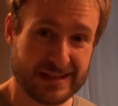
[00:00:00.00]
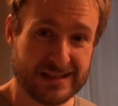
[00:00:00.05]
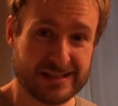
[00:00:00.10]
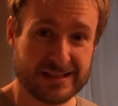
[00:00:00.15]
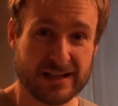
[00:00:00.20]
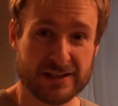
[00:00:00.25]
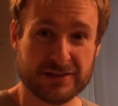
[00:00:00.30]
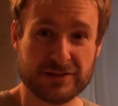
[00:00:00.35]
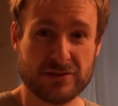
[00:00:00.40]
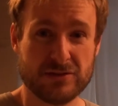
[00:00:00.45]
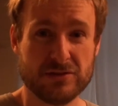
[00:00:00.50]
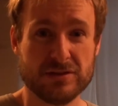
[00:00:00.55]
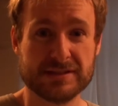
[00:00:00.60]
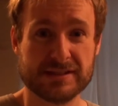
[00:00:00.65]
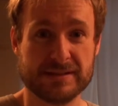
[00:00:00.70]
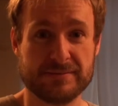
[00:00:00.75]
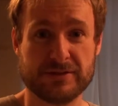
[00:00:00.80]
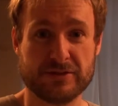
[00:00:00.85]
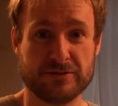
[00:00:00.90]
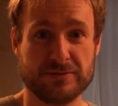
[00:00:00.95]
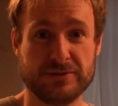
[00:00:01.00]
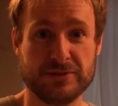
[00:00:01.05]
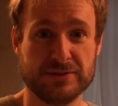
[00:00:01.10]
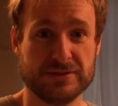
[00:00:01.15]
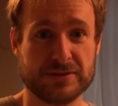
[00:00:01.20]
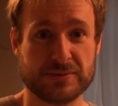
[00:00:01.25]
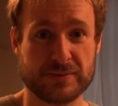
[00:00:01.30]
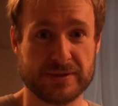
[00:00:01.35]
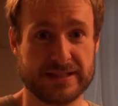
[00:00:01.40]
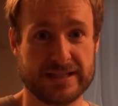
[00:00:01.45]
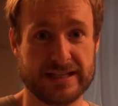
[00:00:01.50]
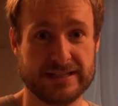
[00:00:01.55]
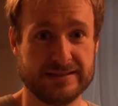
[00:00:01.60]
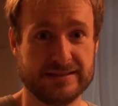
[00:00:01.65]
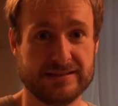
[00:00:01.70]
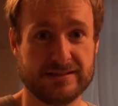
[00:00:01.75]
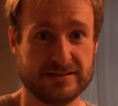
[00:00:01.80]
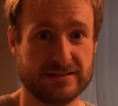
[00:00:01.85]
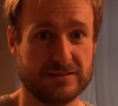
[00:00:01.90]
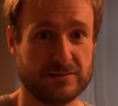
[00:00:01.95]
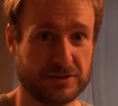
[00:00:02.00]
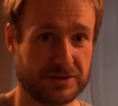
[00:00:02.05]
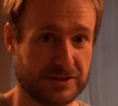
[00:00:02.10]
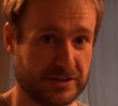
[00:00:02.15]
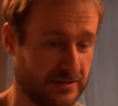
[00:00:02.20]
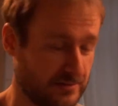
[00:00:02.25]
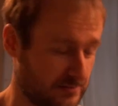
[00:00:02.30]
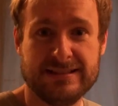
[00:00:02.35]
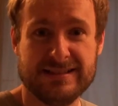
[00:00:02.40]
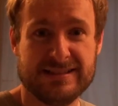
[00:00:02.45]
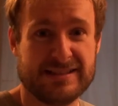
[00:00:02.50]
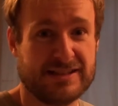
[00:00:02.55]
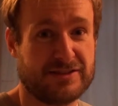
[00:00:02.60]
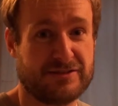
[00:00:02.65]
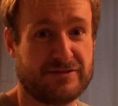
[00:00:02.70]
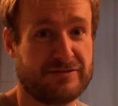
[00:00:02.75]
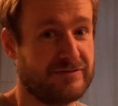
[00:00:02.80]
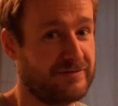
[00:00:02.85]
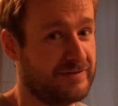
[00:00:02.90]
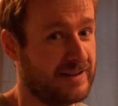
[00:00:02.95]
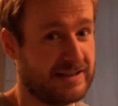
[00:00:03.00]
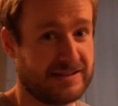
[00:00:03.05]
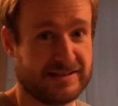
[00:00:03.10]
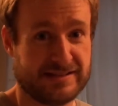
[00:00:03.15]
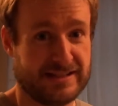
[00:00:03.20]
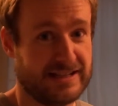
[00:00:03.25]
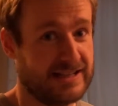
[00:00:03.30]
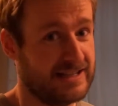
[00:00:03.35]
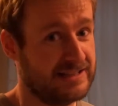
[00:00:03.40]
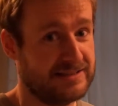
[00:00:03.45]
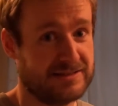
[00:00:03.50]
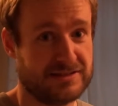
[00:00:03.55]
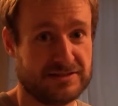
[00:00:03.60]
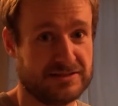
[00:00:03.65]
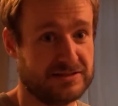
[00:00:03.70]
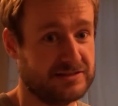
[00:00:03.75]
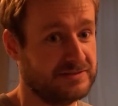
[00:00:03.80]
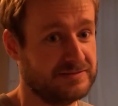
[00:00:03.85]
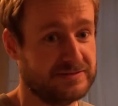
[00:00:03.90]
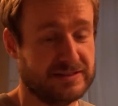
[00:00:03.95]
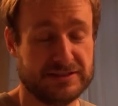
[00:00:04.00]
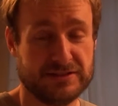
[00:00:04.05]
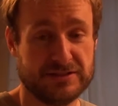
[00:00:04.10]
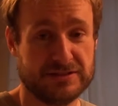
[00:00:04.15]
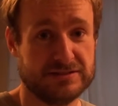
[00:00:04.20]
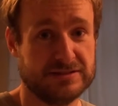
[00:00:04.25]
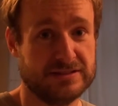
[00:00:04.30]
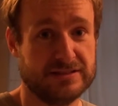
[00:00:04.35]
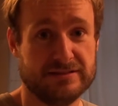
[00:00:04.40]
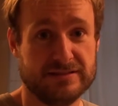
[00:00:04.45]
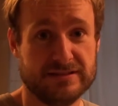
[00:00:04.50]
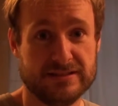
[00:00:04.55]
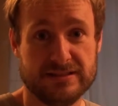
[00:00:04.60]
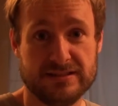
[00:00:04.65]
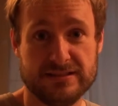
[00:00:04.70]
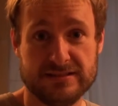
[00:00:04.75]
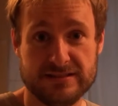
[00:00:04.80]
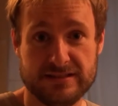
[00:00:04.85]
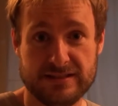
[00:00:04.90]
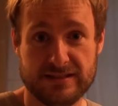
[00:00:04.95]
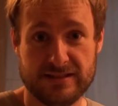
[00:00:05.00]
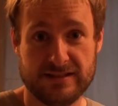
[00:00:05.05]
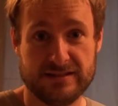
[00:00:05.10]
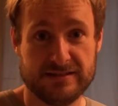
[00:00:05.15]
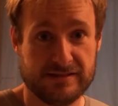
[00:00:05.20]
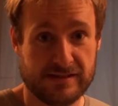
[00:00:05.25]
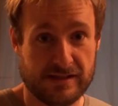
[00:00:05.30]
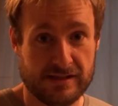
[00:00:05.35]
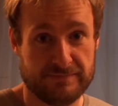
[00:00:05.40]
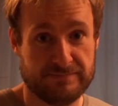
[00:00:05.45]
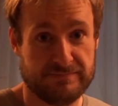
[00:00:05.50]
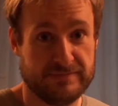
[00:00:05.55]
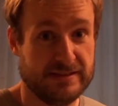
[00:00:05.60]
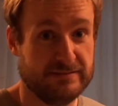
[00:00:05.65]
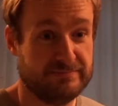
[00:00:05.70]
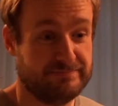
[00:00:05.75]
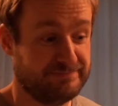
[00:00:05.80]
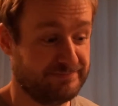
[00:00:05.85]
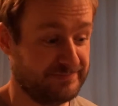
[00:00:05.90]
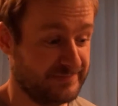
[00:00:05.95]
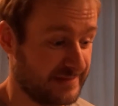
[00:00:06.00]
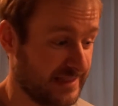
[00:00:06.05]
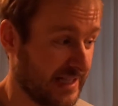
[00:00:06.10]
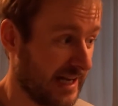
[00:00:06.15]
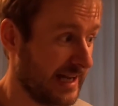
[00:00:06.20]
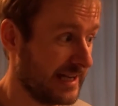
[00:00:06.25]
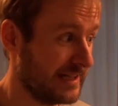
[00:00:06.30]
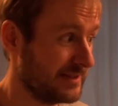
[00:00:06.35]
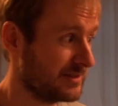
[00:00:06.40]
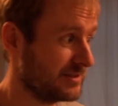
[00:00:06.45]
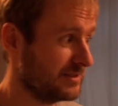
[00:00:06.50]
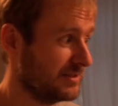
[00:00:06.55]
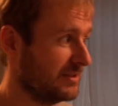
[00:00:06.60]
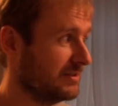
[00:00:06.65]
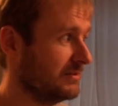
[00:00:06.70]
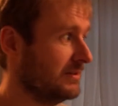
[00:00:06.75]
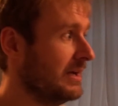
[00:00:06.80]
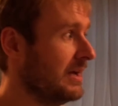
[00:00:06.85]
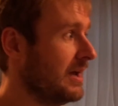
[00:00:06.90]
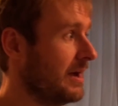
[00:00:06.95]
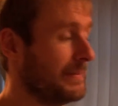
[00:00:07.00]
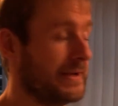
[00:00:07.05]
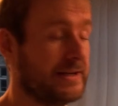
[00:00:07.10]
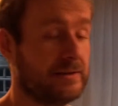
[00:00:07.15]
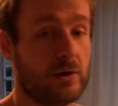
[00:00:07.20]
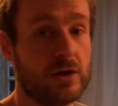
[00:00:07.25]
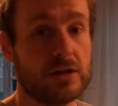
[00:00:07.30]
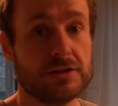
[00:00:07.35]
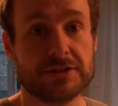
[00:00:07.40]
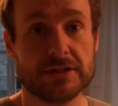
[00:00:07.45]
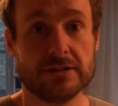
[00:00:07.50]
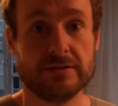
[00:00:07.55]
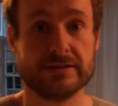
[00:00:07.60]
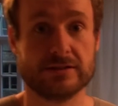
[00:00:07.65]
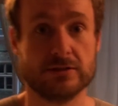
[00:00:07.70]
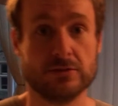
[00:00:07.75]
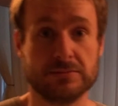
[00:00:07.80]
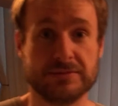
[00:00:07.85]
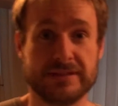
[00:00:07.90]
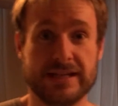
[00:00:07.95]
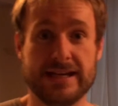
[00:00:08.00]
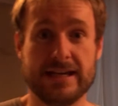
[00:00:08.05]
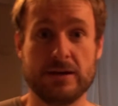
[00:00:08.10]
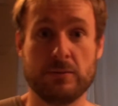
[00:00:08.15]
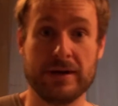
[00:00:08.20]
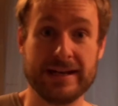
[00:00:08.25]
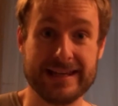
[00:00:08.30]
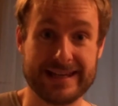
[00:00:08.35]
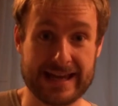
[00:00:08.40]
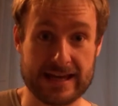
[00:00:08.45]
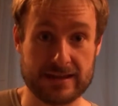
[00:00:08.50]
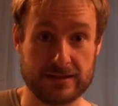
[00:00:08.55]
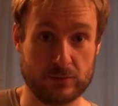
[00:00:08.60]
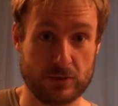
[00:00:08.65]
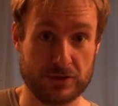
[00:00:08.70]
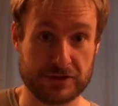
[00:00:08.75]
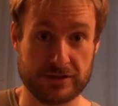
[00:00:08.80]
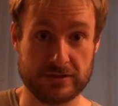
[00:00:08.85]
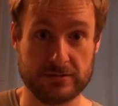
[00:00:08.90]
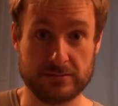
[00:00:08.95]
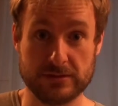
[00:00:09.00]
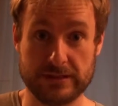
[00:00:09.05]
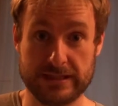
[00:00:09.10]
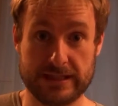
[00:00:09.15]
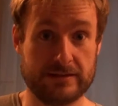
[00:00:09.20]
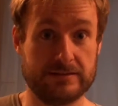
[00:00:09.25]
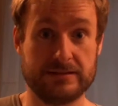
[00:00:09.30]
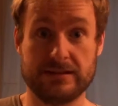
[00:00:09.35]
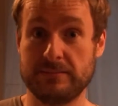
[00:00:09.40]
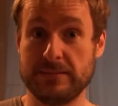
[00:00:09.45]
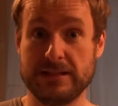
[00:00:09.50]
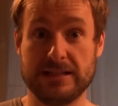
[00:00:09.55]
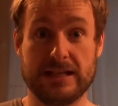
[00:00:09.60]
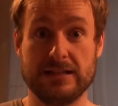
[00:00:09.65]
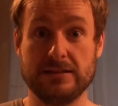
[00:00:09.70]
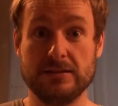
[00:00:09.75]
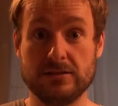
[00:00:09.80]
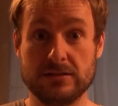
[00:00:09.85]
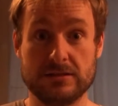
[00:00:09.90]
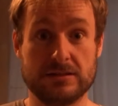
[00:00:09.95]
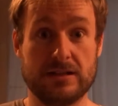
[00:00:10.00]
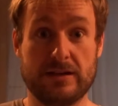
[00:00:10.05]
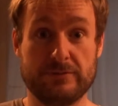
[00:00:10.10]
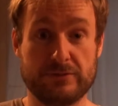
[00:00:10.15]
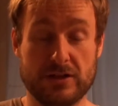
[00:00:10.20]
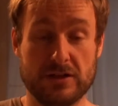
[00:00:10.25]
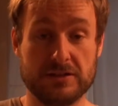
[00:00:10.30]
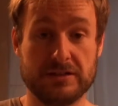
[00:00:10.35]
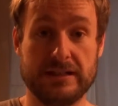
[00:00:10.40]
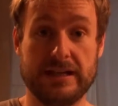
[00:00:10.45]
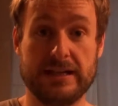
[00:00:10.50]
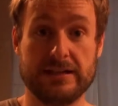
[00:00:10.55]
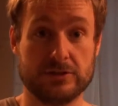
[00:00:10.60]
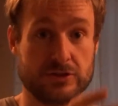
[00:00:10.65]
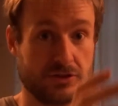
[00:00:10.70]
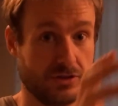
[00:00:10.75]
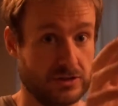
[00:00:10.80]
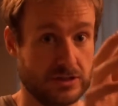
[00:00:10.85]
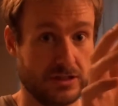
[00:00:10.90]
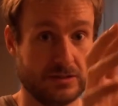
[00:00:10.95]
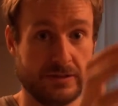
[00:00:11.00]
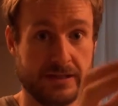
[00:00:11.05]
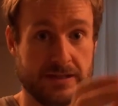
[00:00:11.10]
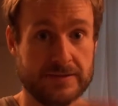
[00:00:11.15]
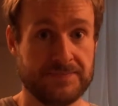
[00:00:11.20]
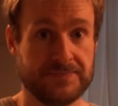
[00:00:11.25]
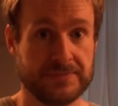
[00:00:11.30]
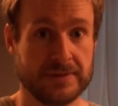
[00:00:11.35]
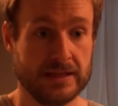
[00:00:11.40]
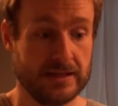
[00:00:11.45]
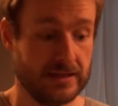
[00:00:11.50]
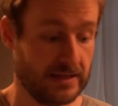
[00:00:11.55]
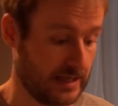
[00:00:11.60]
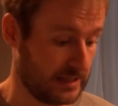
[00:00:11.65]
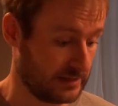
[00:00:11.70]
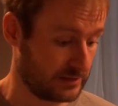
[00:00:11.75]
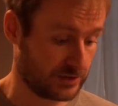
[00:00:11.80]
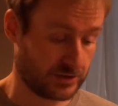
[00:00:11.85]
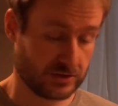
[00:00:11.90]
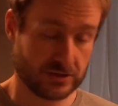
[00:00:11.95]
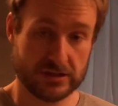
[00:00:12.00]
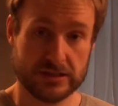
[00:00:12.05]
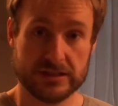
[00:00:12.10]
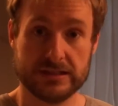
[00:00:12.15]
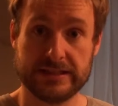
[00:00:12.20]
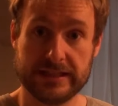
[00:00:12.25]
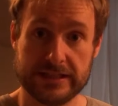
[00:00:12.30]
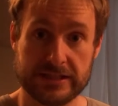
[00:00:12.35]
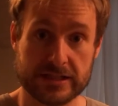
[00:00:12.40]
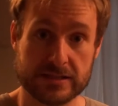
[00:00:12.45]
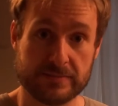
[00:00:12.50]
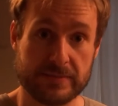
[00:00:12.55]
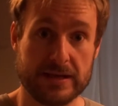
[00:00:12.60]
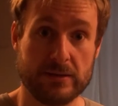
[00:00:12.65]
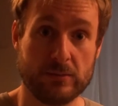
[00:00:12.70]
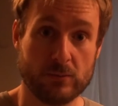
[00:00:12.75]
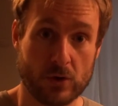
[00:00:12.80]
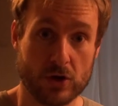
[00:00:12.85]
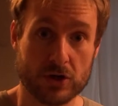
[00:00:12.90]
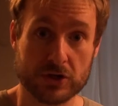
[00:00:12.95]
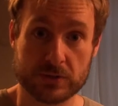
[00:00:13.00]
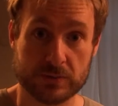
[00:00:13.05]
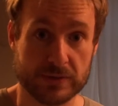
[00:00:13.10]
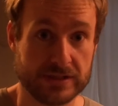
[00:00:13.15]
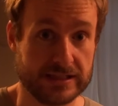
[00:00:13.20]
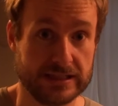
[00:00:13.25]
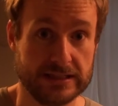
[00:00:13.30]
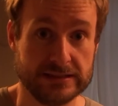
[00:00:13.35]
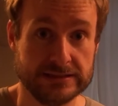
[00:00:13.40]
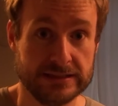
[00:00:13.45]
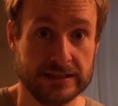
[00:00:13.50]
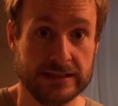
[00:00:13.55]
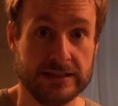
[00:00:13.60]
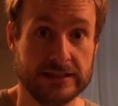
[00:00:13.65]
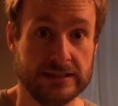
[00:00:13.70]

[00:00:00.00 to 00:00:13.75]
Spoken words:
that's all I seem to have done this weekend is washing up. This is fascinating stuff, I know. You're dying to know. I mean, all I'll do is update you when I get the washing up liquid. I'll be like, look, I've got it, and I'll show you it, and I'll show you the dishes being washed with it.